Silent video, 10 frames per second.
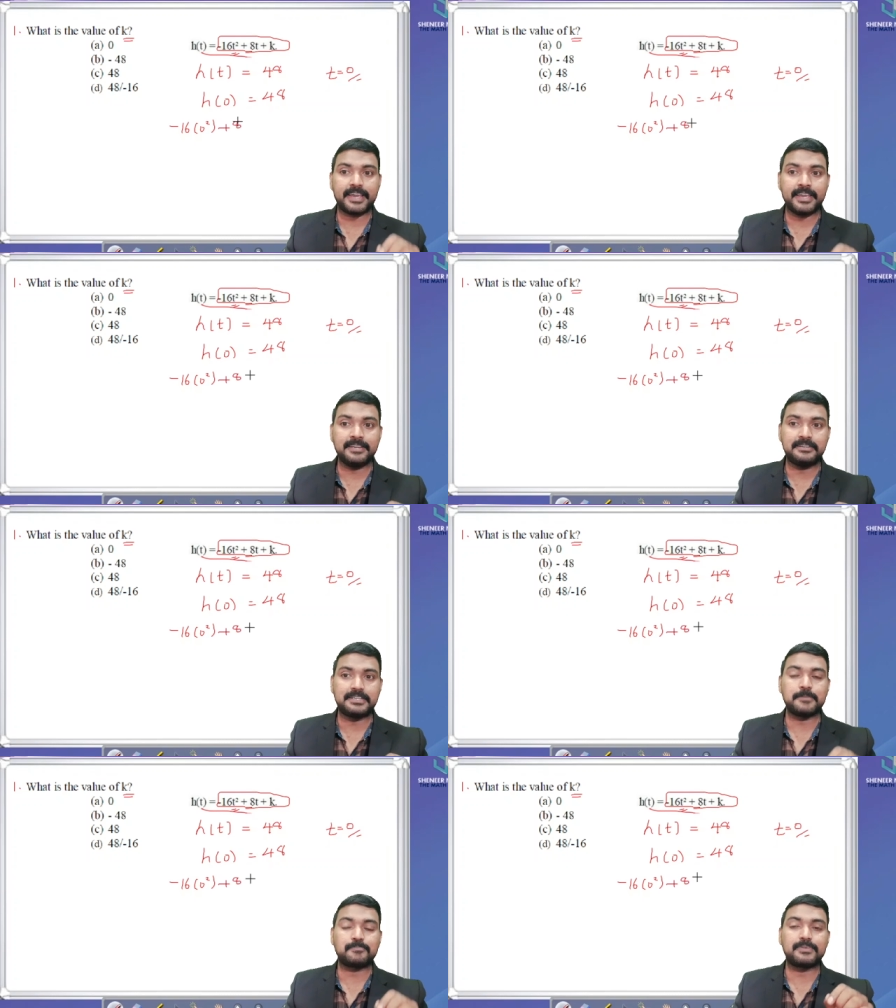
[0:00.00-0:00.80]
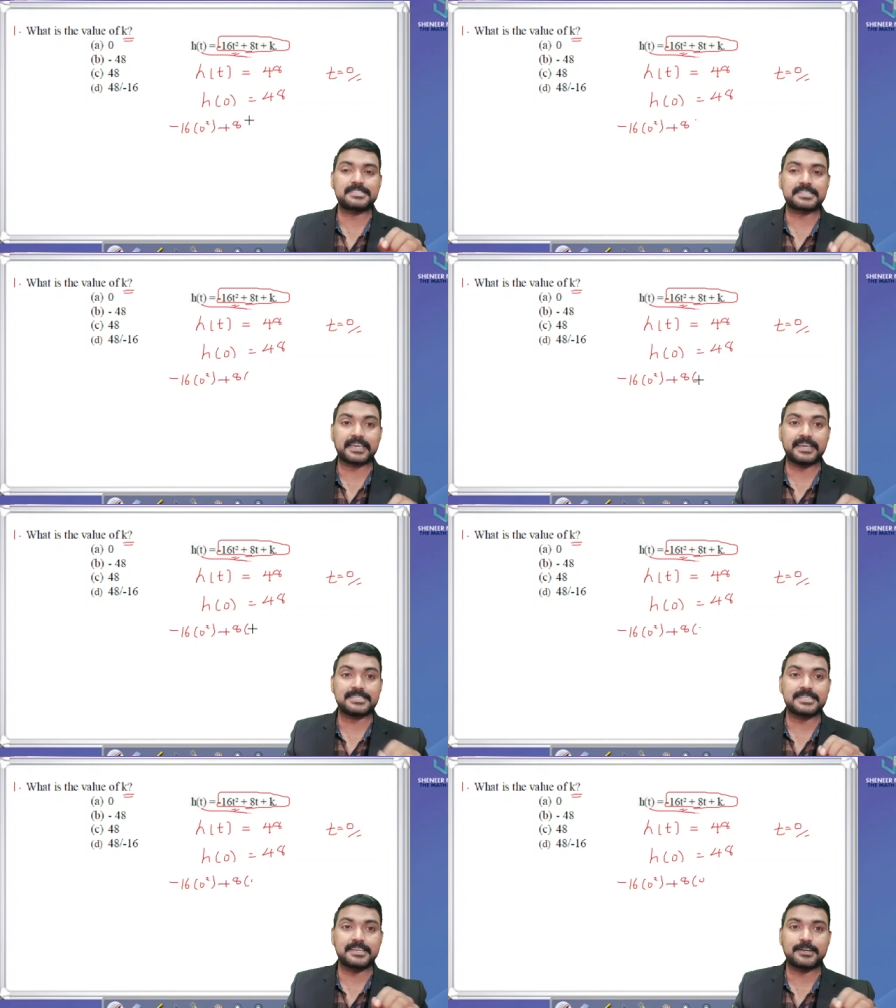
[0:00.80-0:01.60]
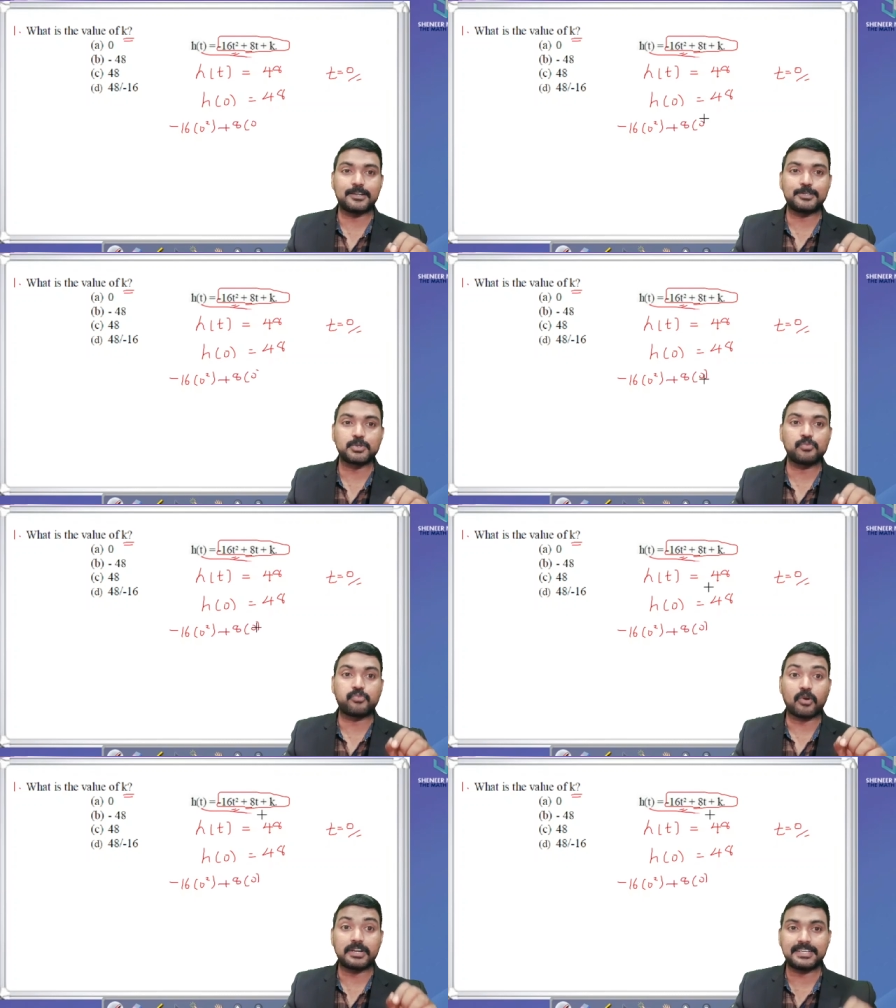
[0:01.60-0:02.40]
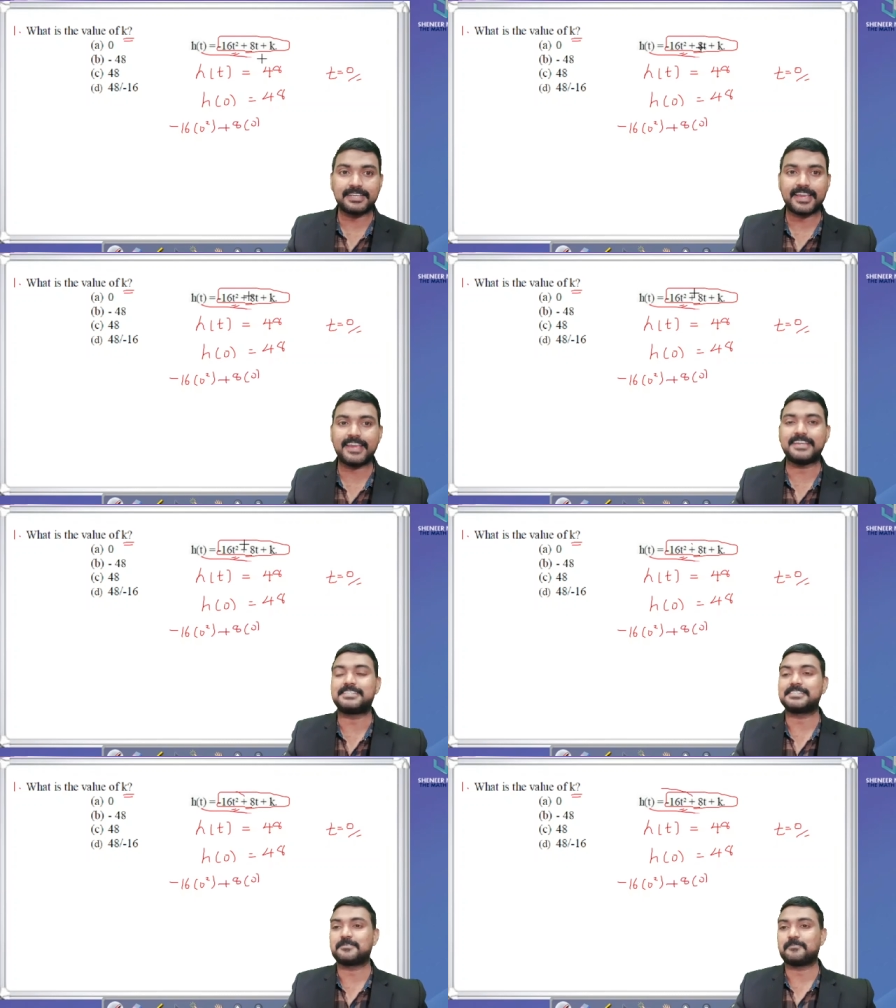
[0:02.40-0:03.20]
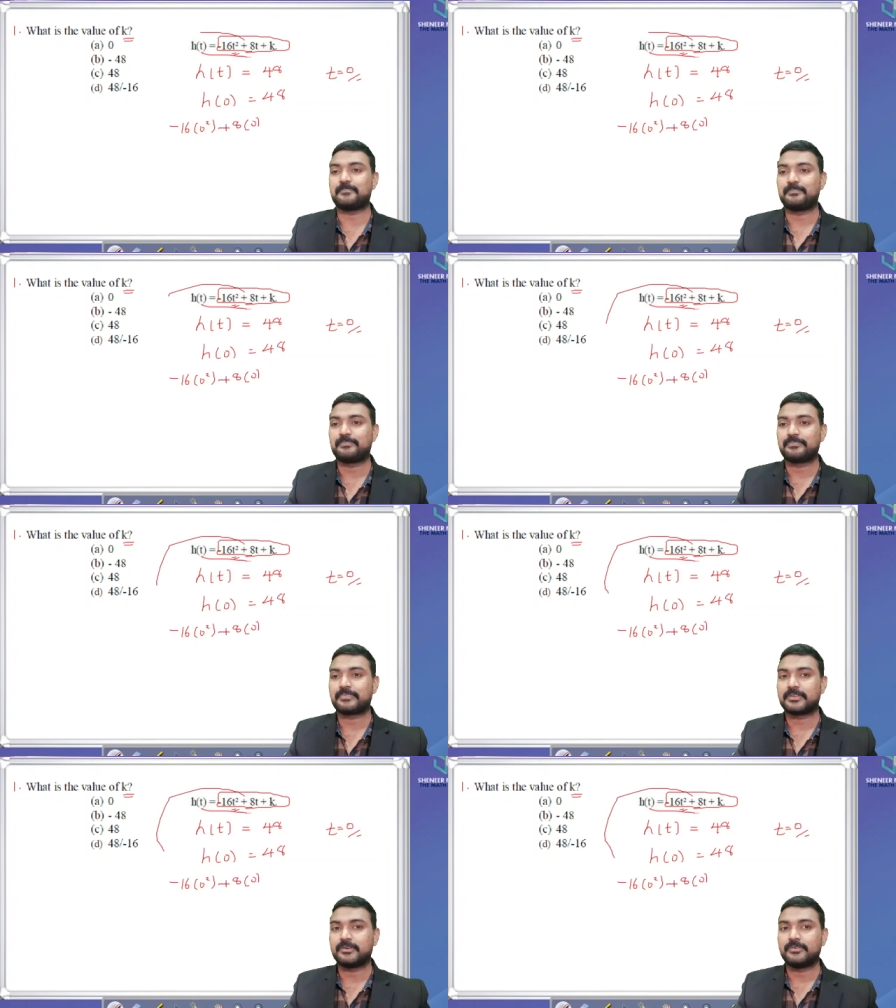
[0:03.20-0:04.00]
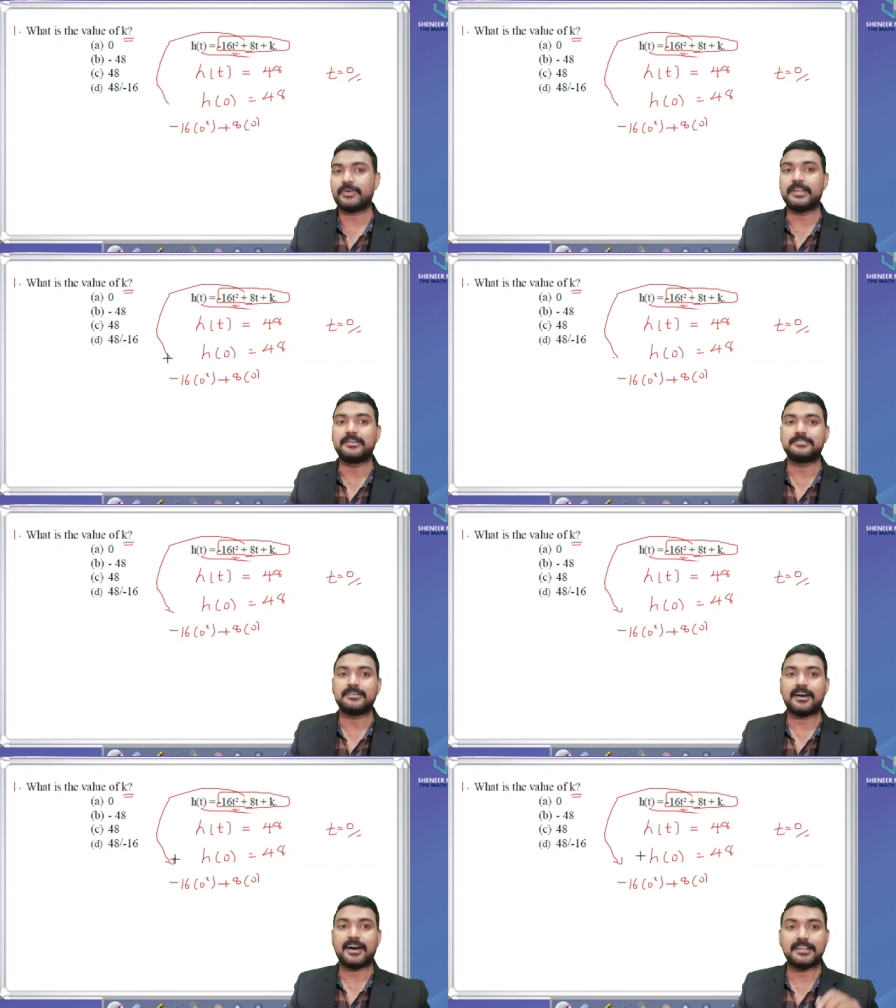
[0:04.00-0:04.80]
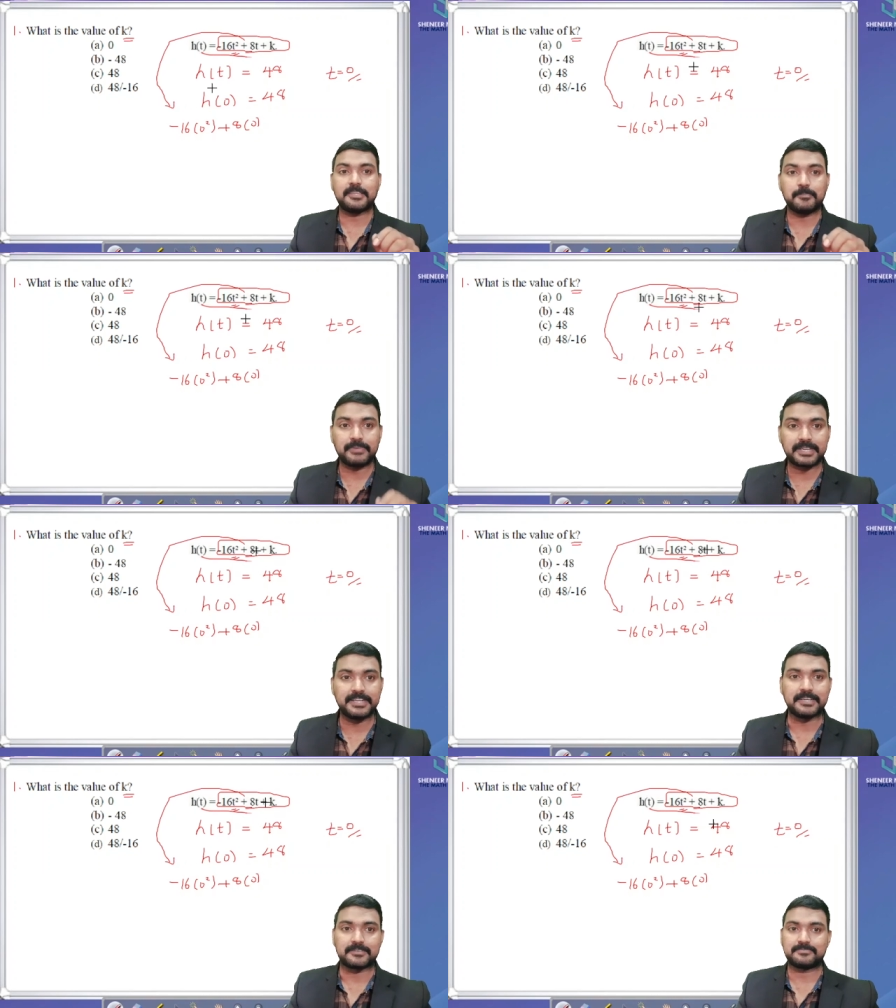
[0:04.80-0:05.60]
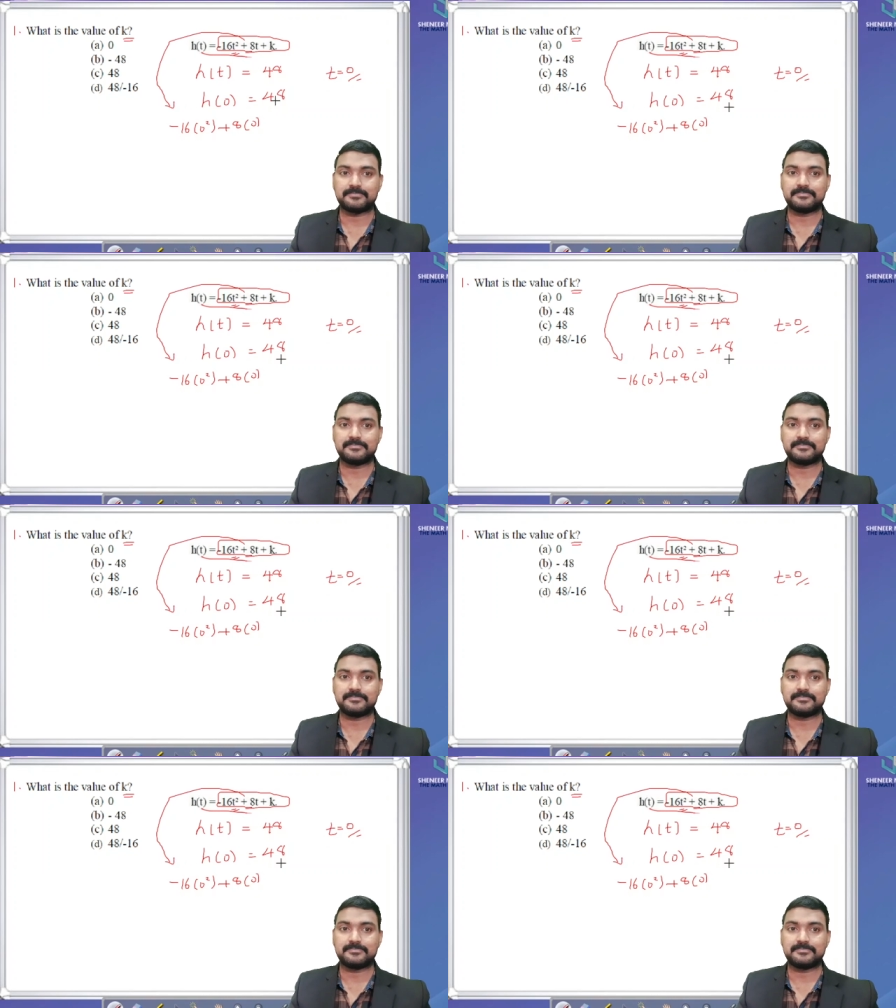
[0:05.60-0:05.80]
8t plus k is equal to 48. When? At the beginning.